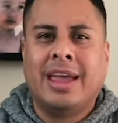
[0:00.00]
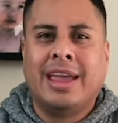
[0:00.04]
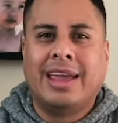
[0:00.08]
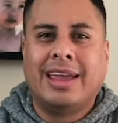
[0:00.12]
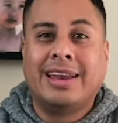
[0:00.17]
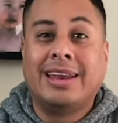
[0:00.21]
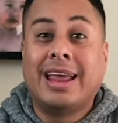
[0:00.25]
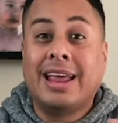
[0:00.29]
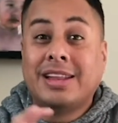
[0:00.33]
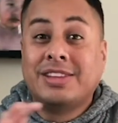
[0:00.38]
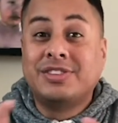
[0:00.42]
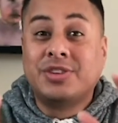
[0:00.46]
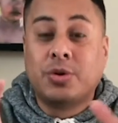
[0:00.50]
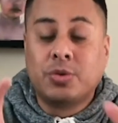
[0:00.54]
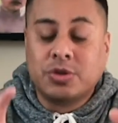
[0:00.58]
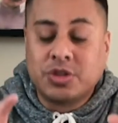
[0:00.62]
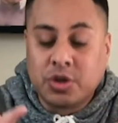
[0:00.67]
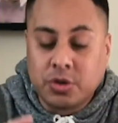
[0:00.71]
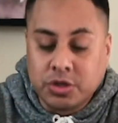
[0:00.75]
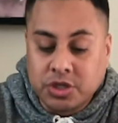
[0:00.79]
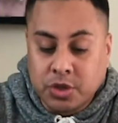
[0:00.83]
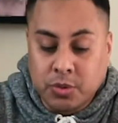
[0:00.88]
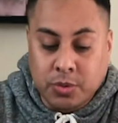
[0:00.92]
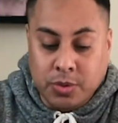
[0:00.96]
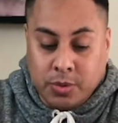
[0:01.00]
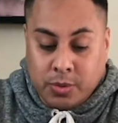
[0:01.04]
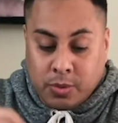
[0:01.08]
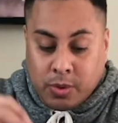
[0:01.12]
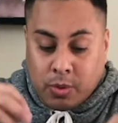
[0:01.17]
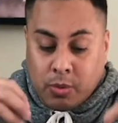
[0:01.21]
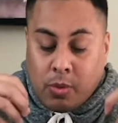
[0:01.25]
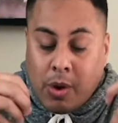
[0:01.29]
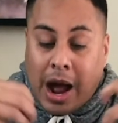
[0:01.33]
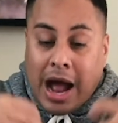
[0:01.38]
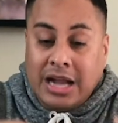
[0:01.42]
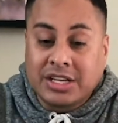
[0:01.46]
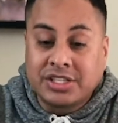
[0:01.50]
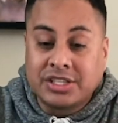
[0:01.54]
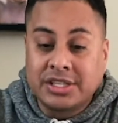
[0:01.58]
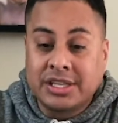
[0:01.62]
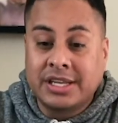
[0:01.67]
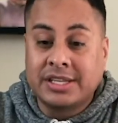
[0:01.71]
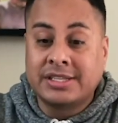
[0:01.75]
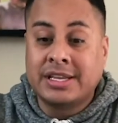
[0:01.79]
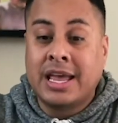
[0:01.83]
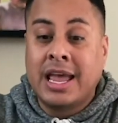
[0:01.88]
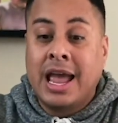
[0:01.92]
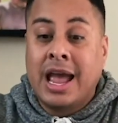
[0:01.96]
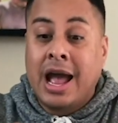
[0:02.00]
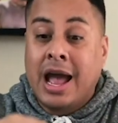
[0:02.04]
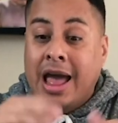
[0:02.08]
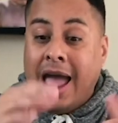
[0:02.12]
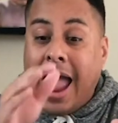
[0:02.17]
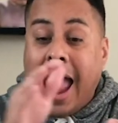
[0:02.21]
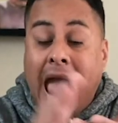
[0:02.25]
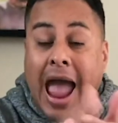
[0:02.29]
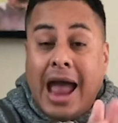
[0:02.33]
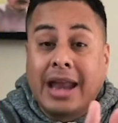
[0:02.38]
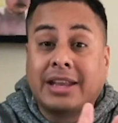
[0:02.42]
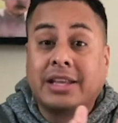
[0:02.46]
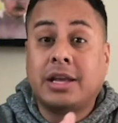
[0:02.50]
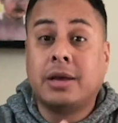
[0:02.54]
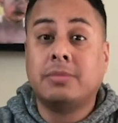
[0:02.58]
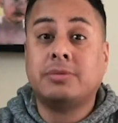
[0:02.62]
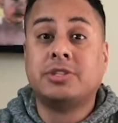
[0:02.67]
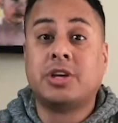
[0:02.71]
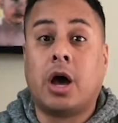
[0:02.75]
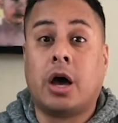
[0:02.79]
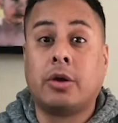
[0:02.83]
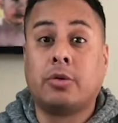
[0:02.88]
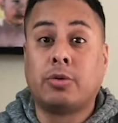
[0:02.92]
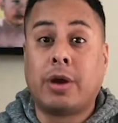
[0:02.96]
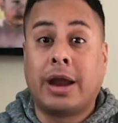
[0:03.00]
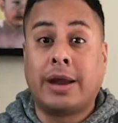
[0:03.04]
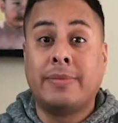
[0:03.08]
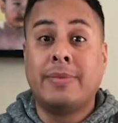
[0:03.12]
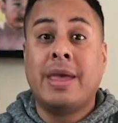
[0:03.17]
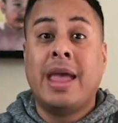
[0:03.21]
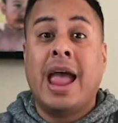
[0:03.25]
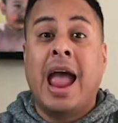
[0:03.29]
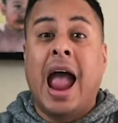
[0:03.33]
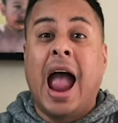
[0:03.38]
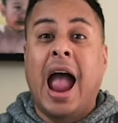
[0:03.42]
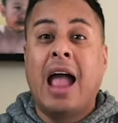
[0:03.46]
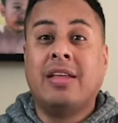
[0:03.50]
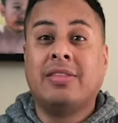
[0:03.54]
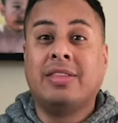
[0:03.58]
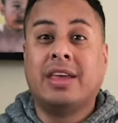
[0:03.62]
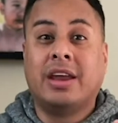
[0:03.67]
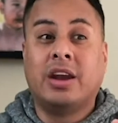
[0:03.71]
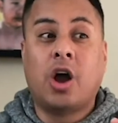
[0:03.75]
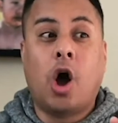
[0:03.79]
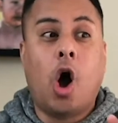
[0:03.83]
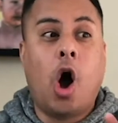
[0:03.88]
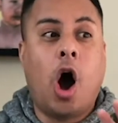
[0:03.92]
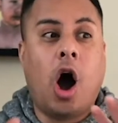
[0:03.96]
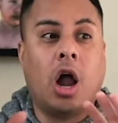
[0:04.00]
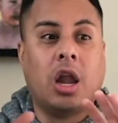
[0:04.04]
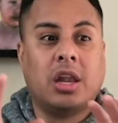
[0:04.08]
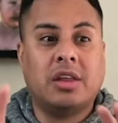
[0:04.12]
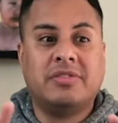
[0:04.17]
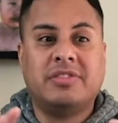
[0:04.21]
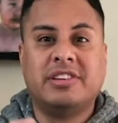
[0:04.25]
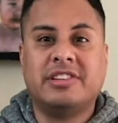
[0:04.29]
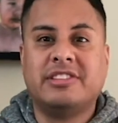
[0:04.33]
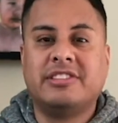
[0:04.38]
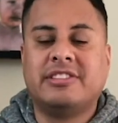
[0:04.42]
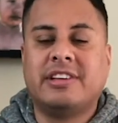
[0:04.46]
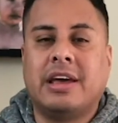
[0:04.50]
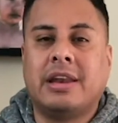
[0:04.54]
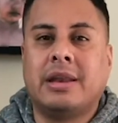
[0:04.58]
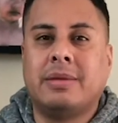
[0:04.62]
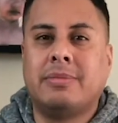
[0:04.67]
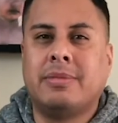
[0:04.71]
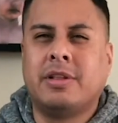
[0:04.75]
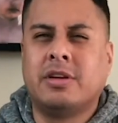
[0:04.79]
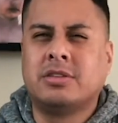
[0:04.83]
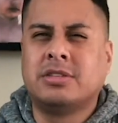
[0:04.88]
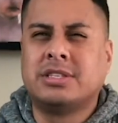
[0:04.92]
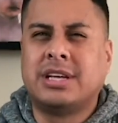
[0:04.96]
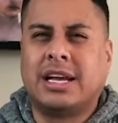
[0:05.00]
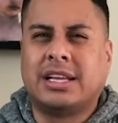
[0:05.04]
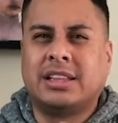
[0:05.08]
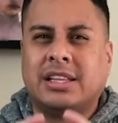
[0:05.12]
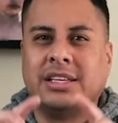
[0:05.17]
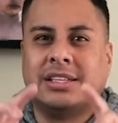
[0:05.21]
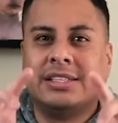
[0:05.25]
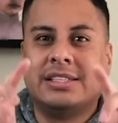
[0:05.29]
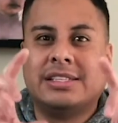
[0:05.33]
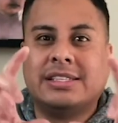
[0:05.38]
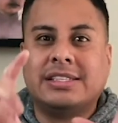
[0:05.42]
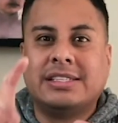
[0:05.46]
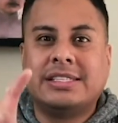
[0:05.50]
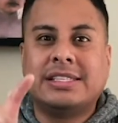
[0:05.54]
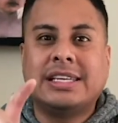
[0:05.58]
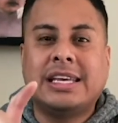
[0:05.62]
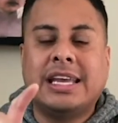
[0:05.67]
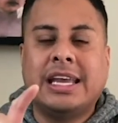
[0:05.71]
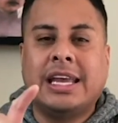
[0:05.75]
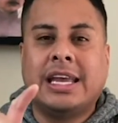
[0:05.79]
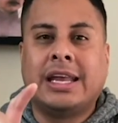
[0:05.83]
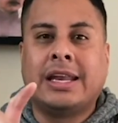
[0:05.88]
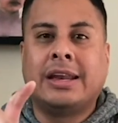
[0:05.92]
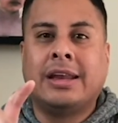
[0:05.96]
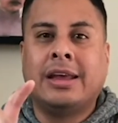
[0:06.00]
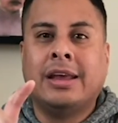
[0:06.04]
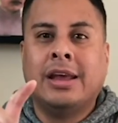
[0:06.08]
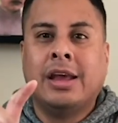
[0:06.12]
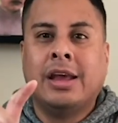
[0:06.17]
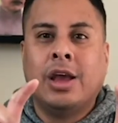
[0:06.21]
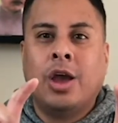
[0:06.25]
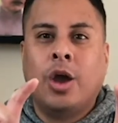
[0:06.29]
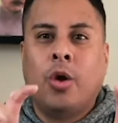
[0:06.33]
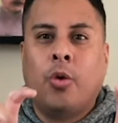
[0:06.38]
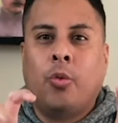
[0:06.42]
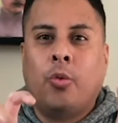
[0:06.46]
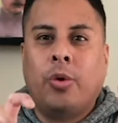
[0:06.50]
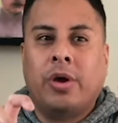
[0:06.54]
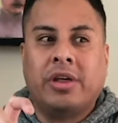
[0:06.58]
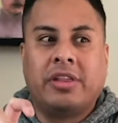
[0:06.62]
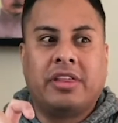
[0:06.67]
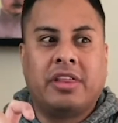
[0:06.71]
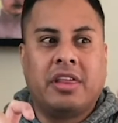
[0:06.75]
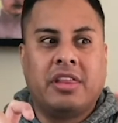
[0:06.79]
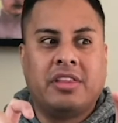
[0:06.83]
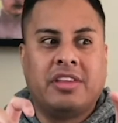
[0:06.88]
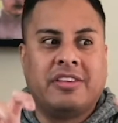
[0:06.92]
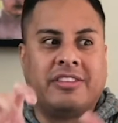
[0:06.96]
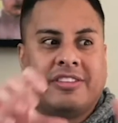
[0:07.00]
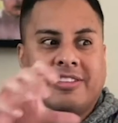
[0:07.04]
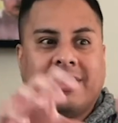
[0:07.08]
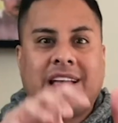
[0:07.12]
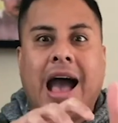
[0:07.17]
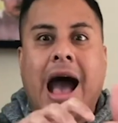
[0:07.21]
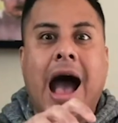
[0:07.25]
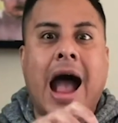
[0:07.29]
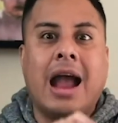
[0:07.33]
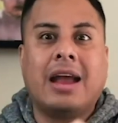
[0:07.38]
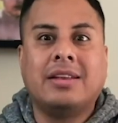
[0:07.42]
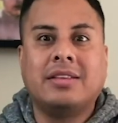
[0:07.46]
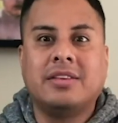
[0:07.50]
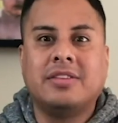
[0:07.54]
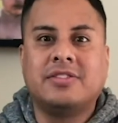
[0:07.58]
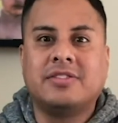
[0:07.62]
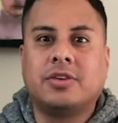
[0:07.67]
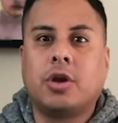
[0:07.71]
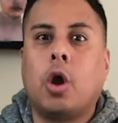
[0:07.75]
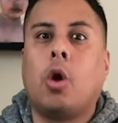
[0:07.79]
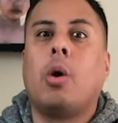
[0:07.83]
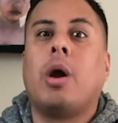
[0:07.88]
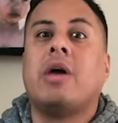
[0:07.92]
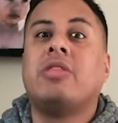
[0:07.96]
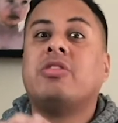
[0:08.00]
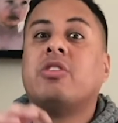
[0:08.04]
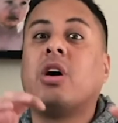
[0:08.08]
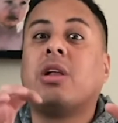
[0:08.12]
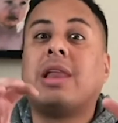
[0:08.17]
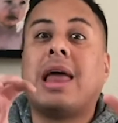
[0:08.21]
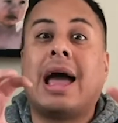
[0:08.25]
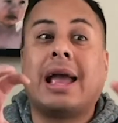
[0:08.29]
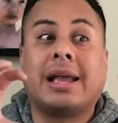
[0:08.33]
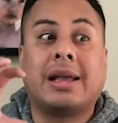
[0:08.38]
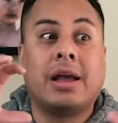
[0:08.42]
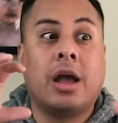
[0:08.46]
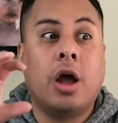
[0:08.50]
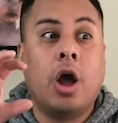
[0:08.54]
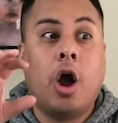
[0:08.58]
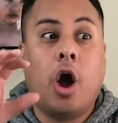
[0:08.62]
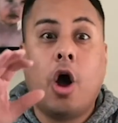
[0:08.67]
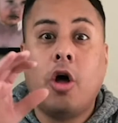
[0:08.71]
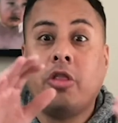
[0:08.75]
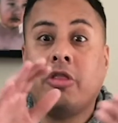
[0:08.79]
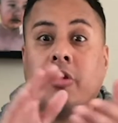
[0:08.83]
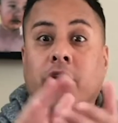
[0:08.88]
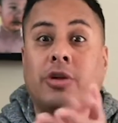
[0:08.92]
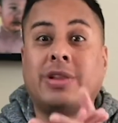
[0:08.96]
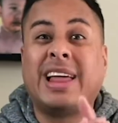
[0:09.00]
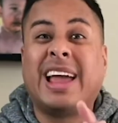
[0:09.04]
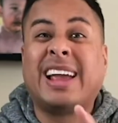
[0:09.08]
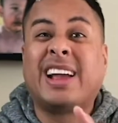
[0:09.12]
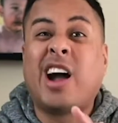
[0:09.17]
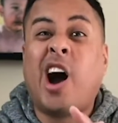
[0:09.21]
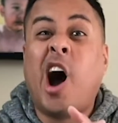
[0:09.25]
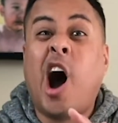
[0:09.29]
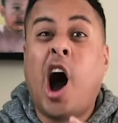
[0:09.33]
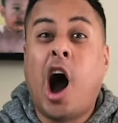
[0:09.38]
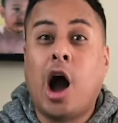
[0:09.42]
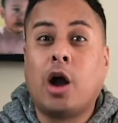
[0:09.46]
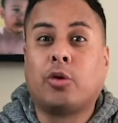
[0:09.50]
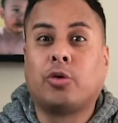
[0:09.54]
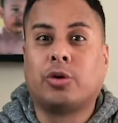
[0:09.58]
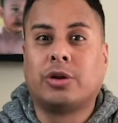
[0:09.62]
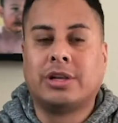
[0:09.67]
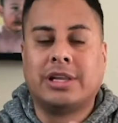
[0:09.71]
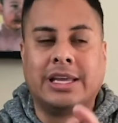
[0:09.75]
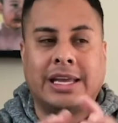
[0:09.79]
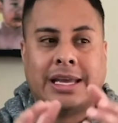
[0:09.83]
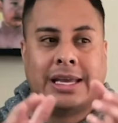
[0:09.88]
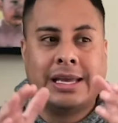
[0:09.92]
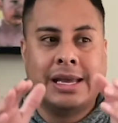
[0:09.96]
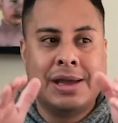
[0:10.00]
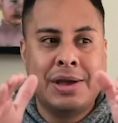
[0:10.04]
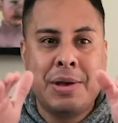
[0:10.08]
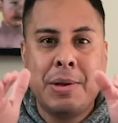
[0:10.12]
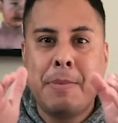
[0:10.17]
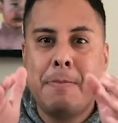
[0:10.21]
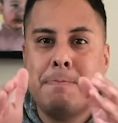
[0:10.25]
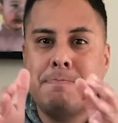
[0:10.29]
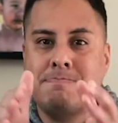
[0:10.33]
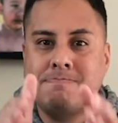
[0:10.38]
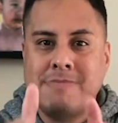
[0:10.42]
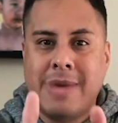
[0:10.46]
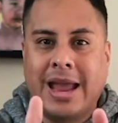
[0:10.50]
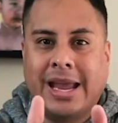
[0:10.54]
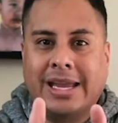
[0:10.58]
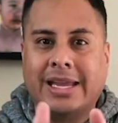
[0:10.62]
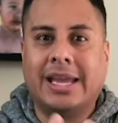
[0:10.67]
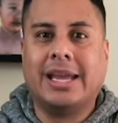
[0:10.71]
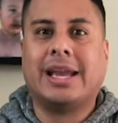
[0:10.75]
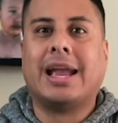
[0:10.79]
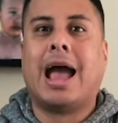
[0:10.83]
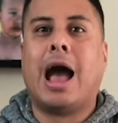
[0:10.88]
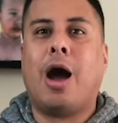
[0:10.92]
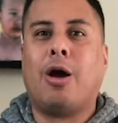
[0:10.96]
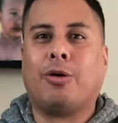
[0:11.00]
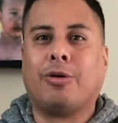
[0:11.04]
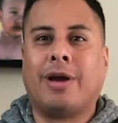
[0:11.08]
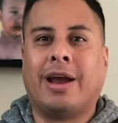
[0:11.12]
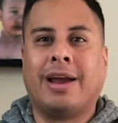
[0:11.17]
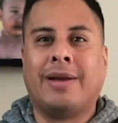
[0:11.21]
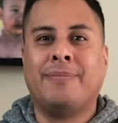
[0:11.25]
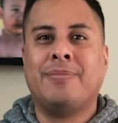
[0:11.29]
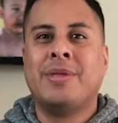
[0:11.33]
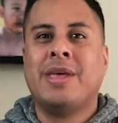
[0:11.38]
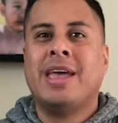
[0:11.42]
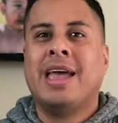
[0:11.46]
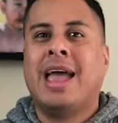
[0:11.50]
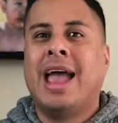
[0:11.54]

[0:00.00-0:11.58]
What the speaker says: And so we're watching this, ad comes on, right? And then all of a sudden there's like this scene with this guy and this girl, and they're like awkwardly making out, right?